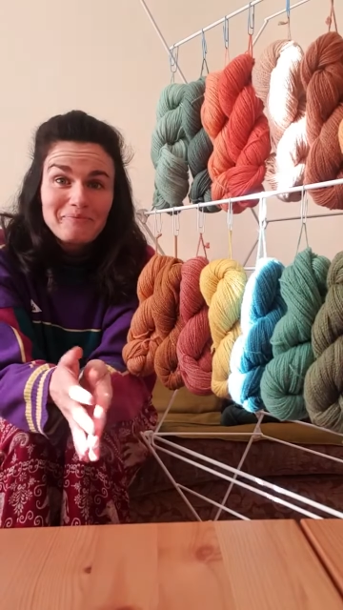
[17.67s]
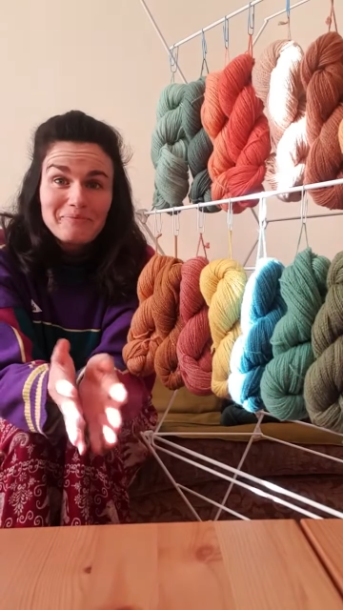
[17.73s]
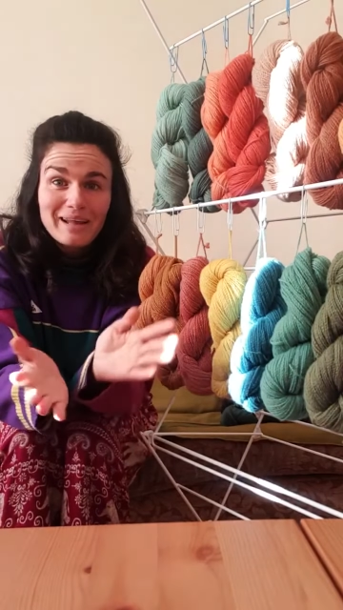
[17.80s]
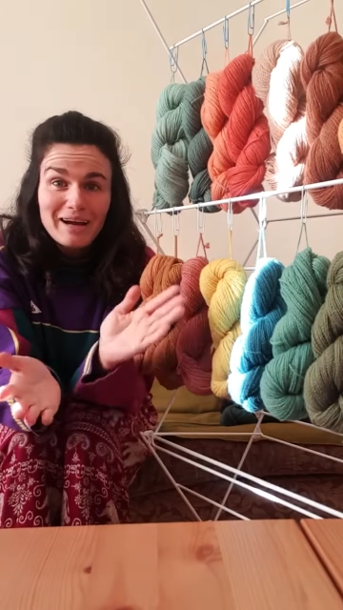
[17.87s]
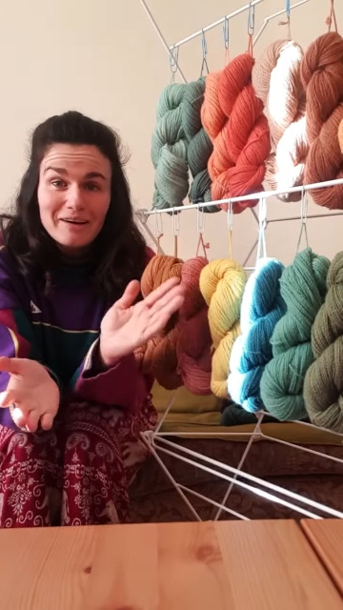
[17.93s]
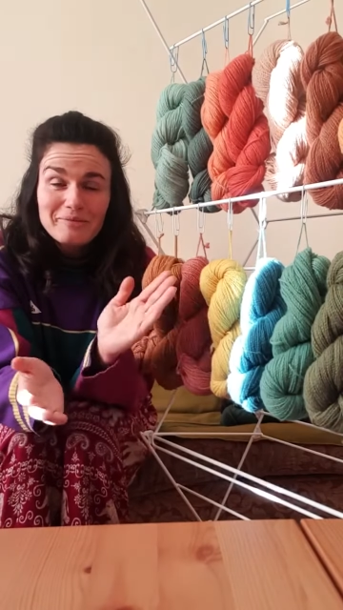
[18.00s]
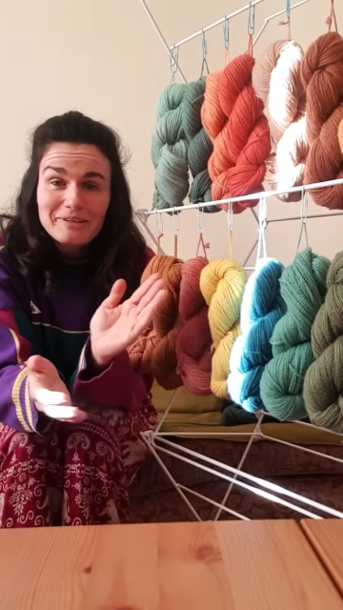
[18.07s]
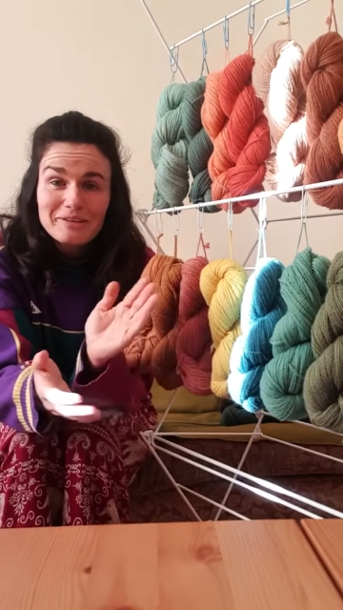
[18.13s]

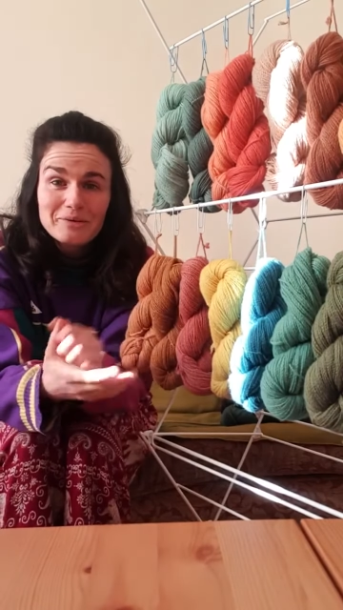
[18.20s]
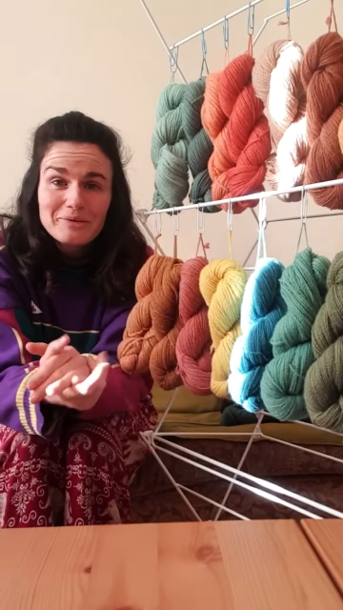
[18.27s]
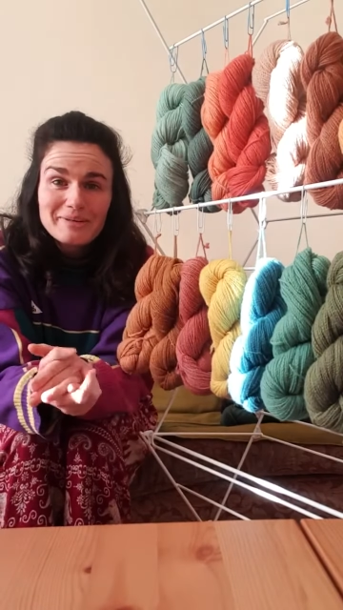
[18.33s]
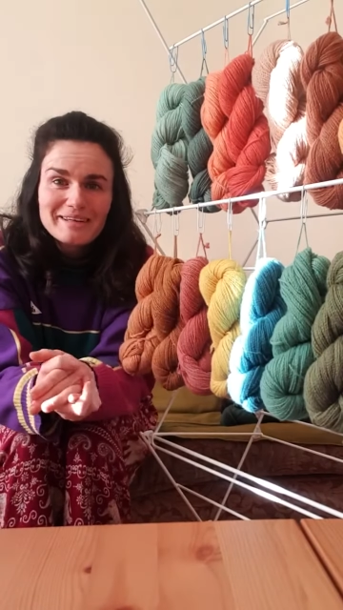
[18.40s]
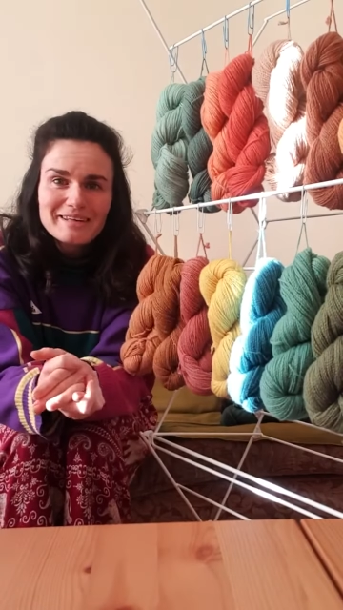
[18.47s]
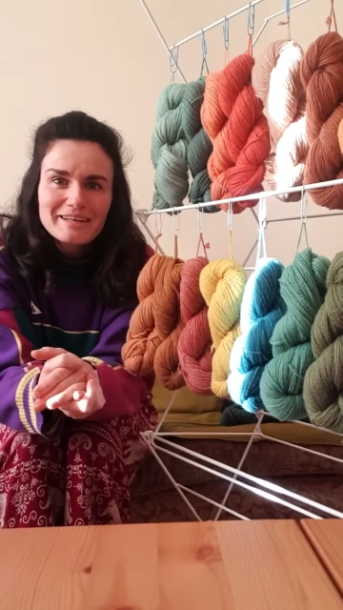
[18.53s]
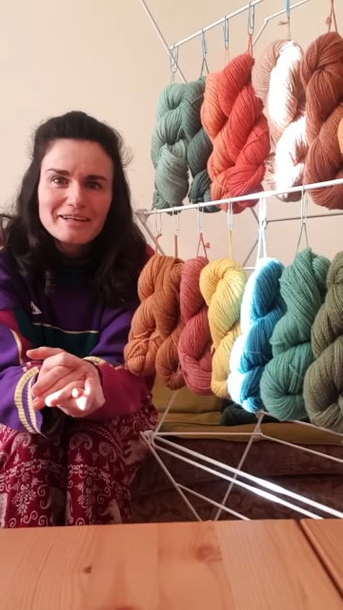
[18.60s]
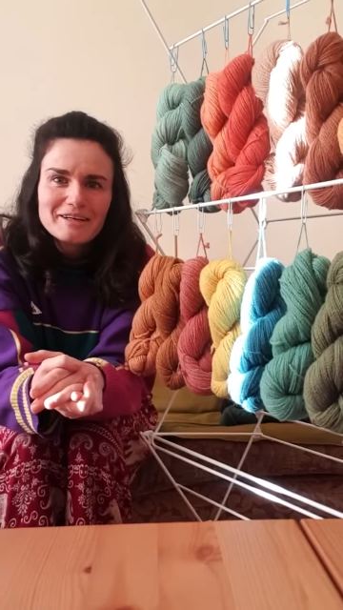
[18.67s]
I've been
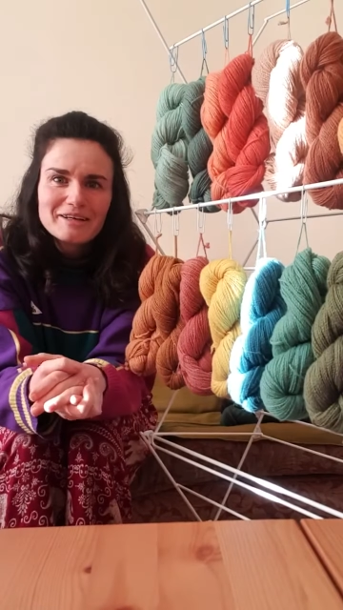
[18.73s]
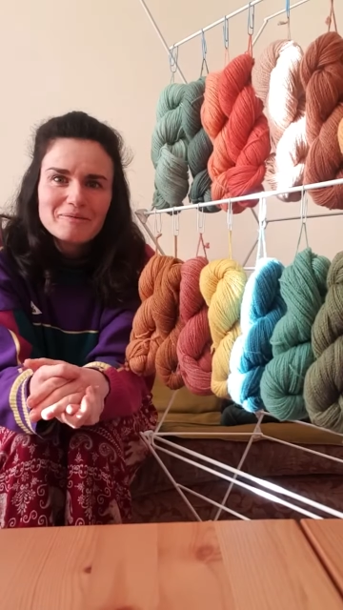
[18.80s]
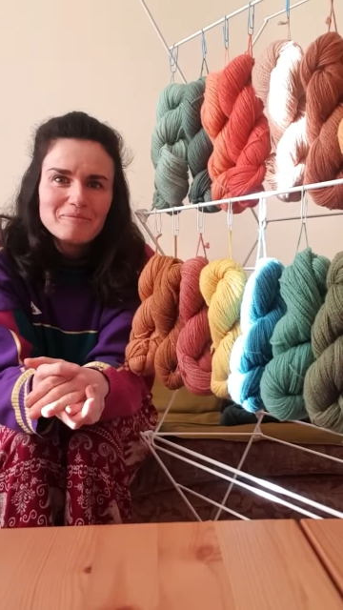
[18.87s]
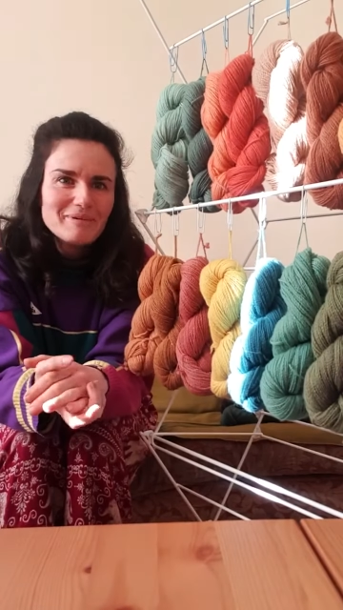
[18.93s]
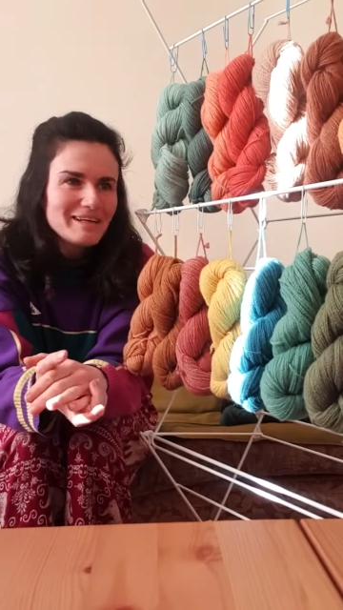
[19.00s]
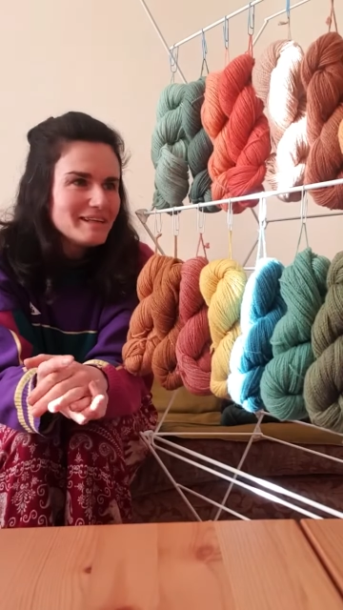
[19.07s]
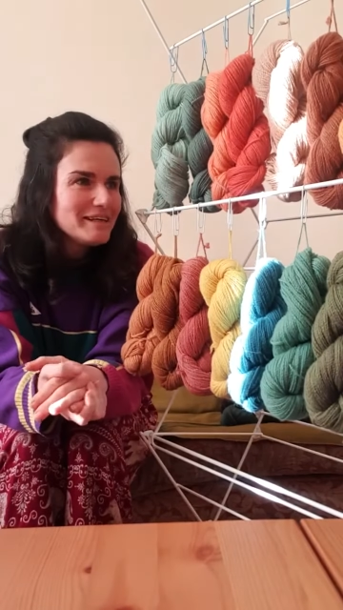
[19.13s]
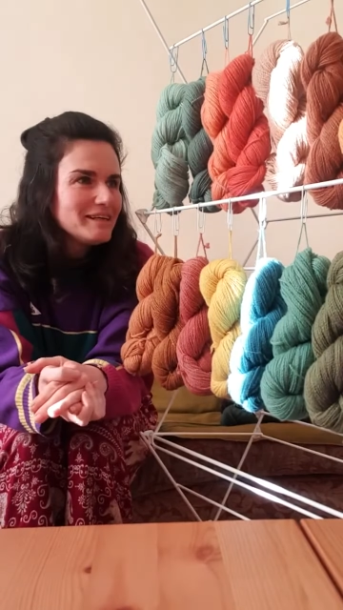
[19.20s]
doing
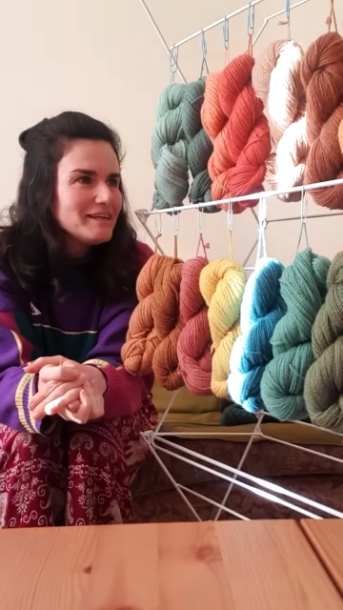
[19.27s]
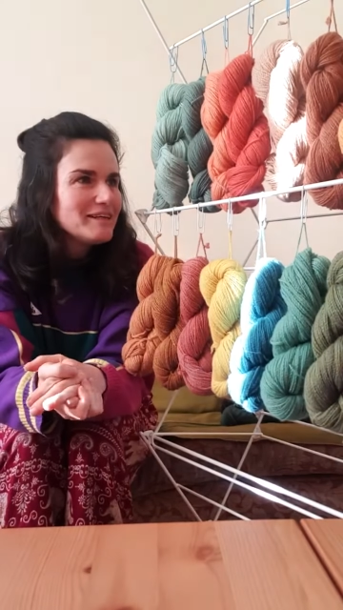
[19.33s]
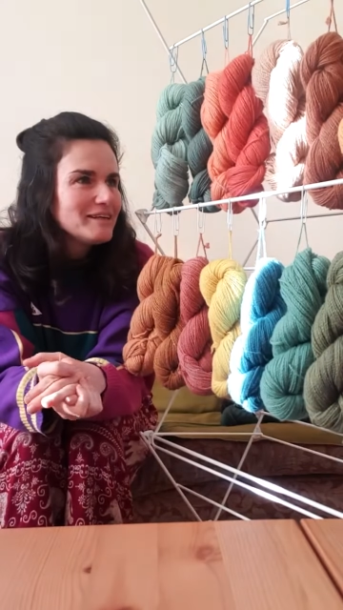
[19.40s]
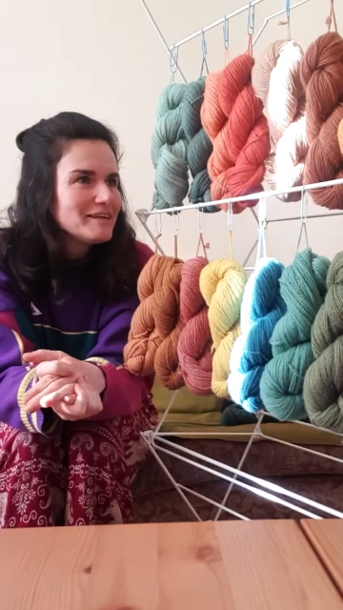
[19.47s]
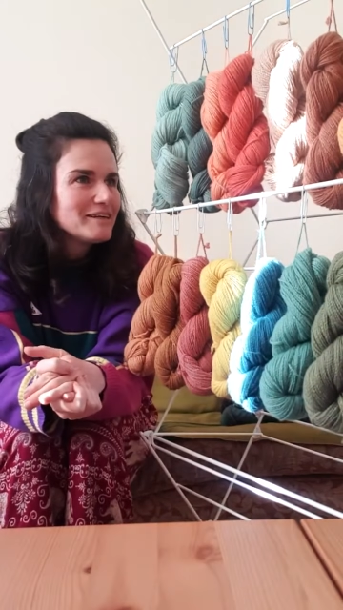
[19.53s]
many